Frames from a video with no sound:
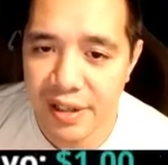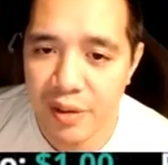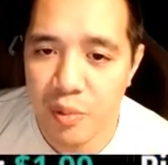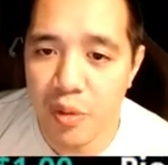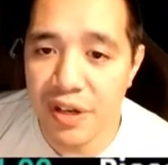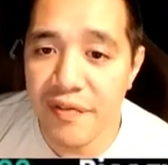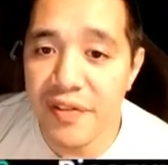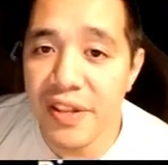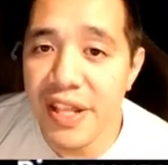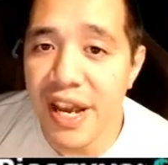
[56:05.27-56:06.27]
Would have
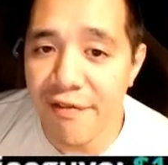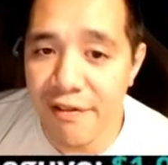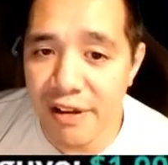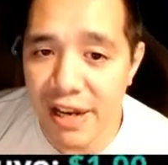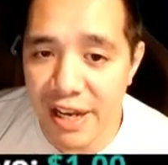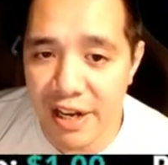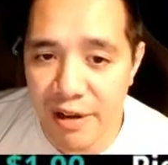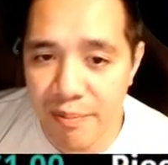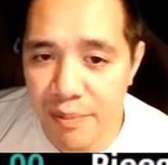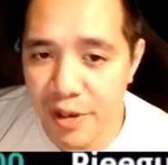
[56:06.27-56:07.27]
never in a
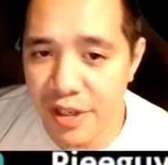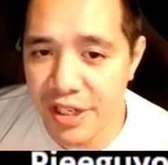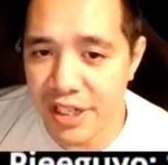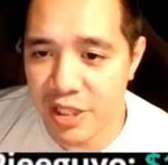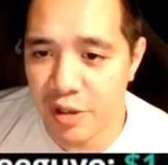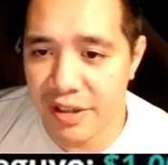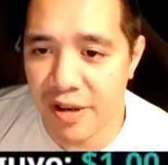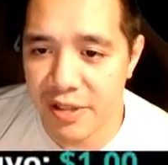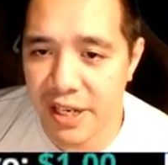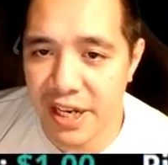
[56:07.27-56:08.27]
million years thought that
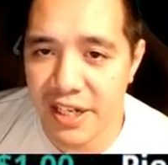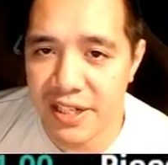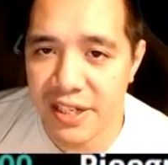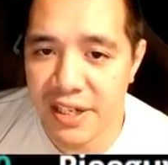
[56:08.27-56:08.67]
was the case.